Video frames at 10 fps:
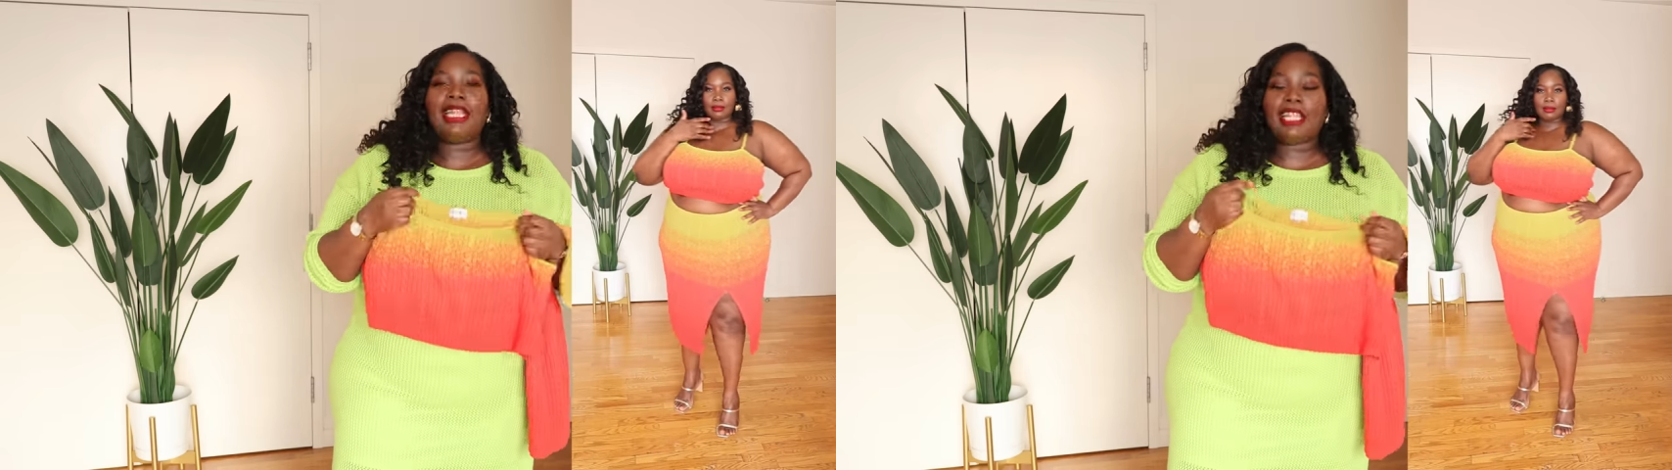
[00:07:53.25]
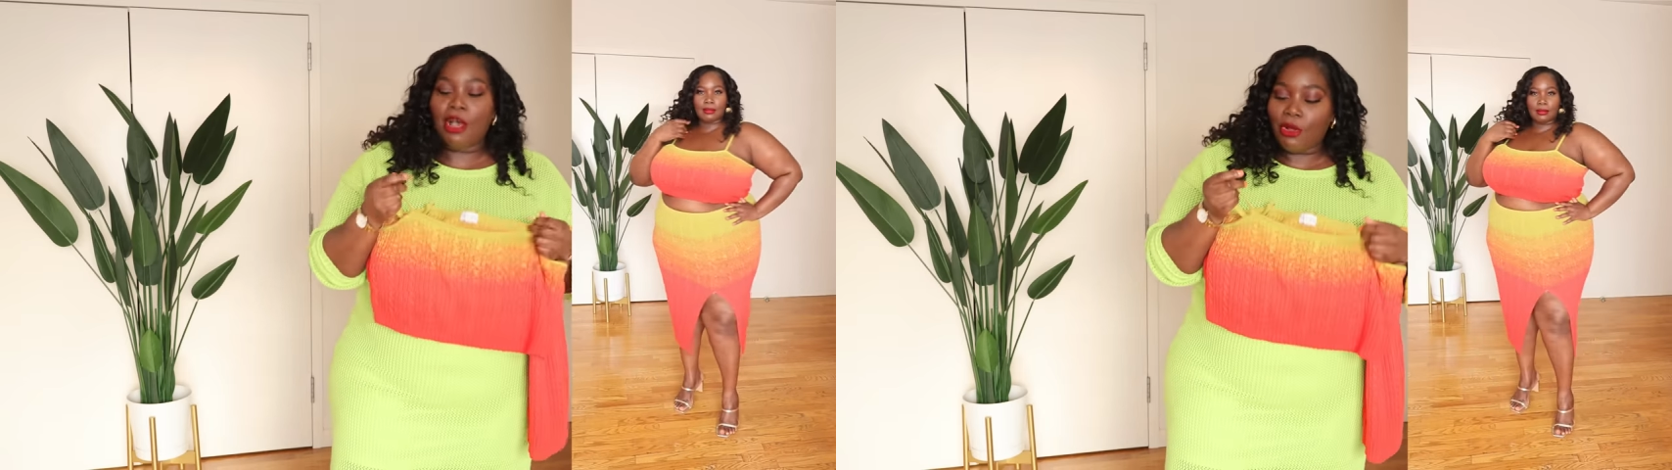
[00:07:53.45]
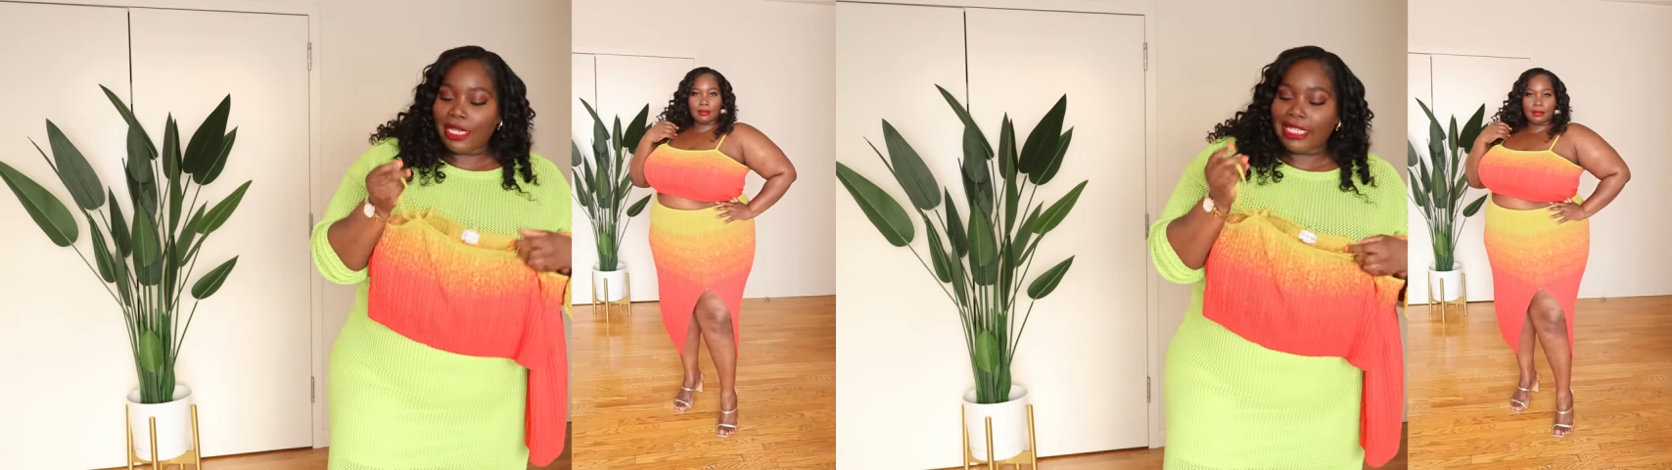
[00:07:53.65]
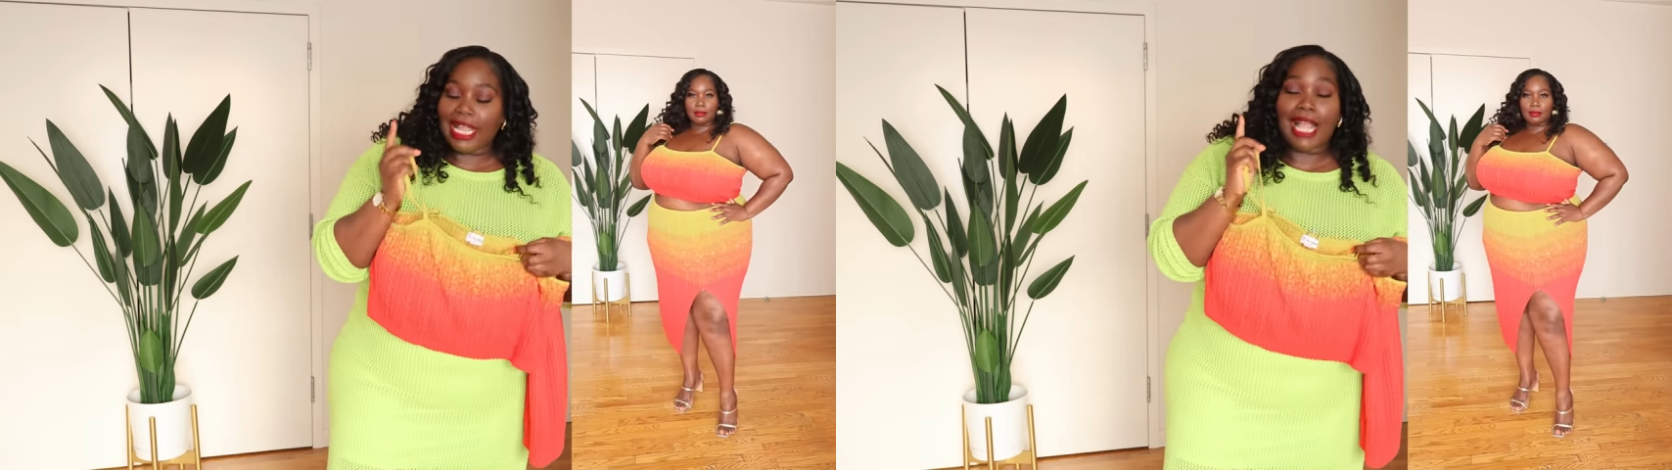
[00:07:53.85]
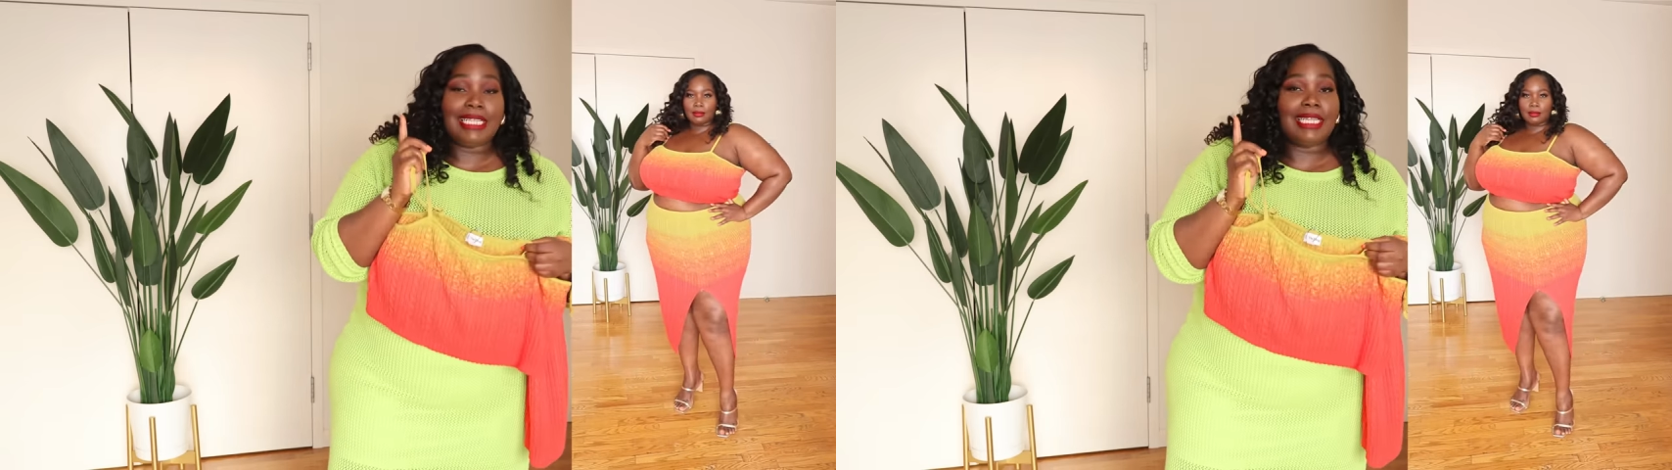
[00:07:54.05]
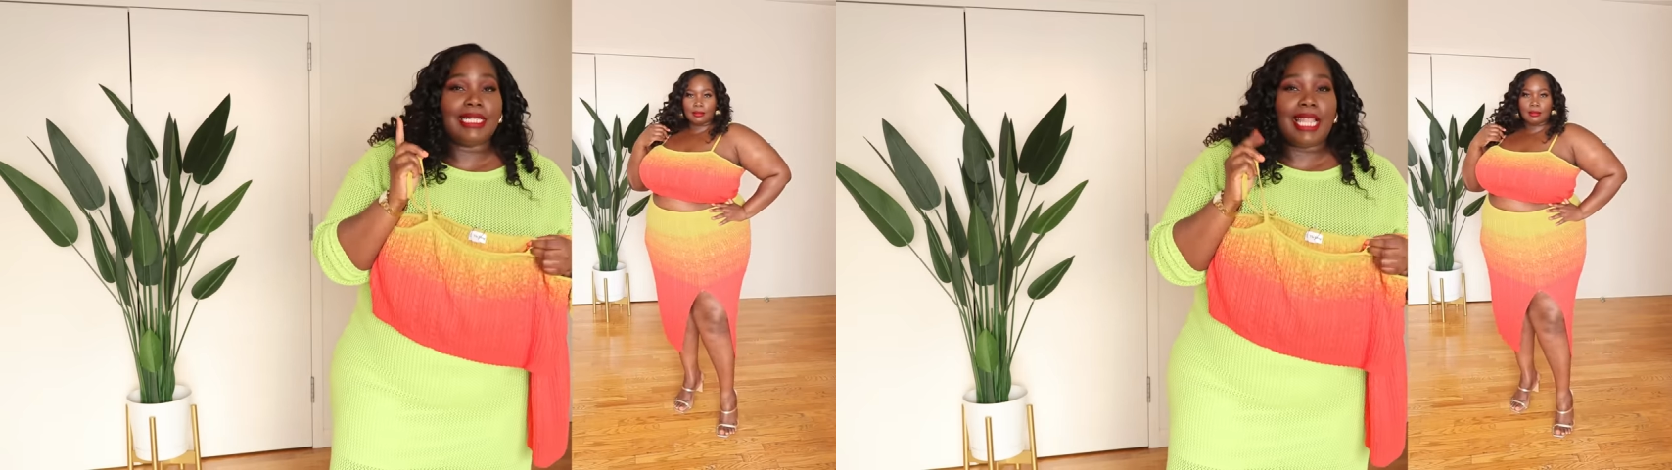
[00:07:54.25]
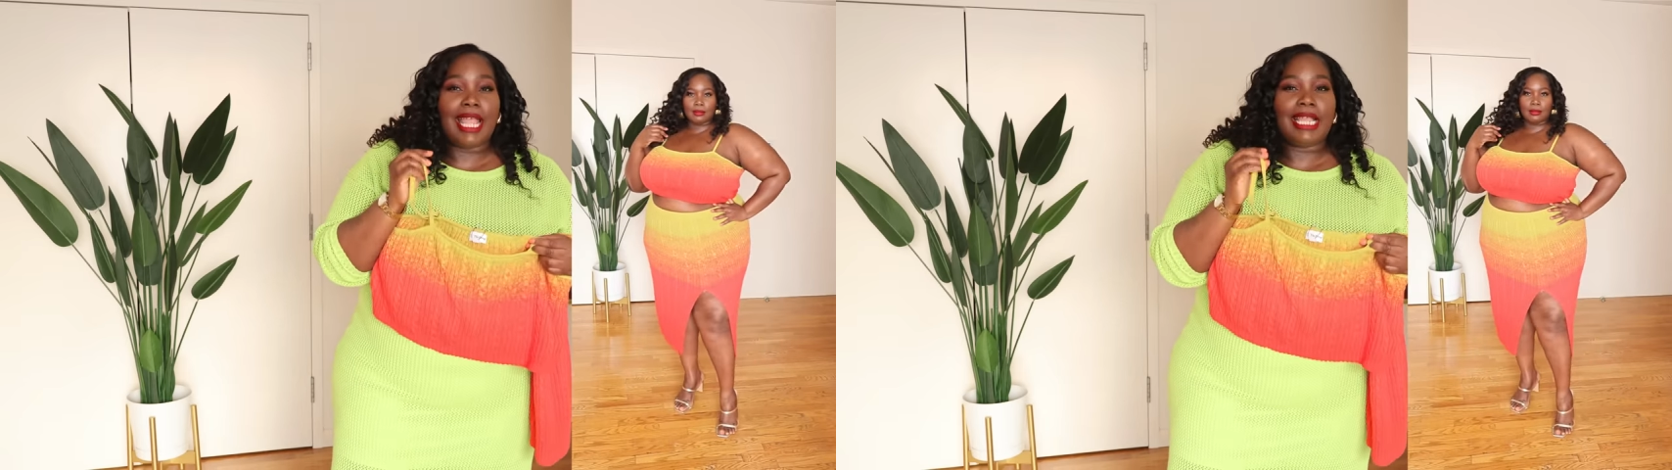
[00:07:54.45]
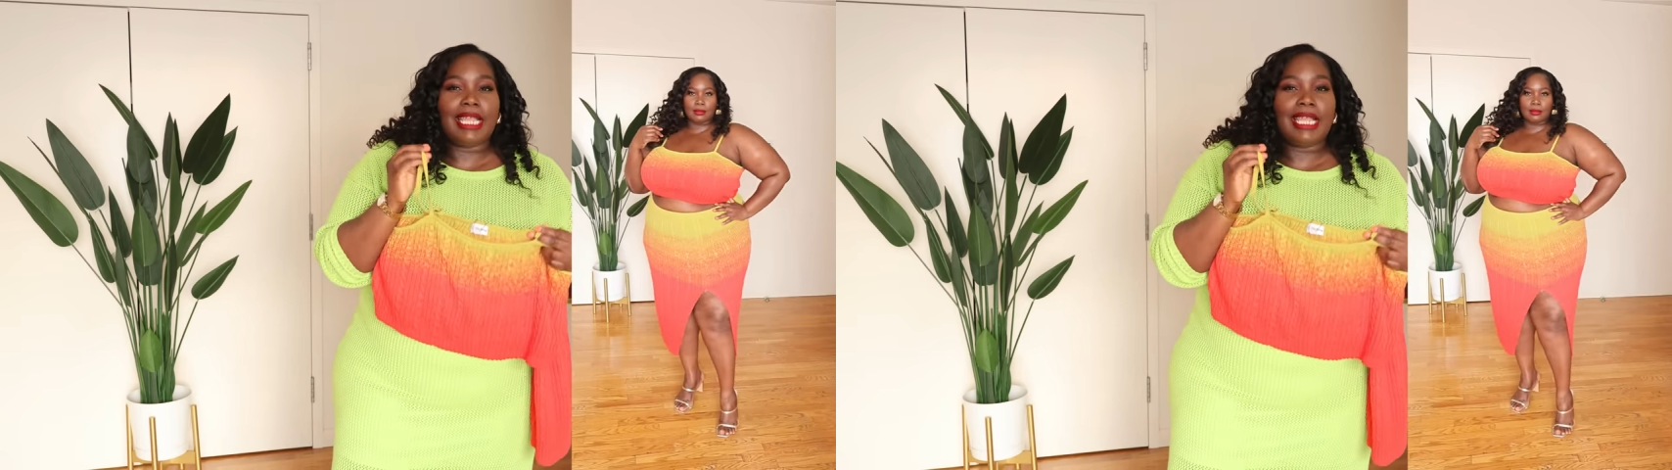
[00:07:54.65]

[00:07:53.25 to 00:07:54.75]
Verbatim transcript: The only thing I didn't like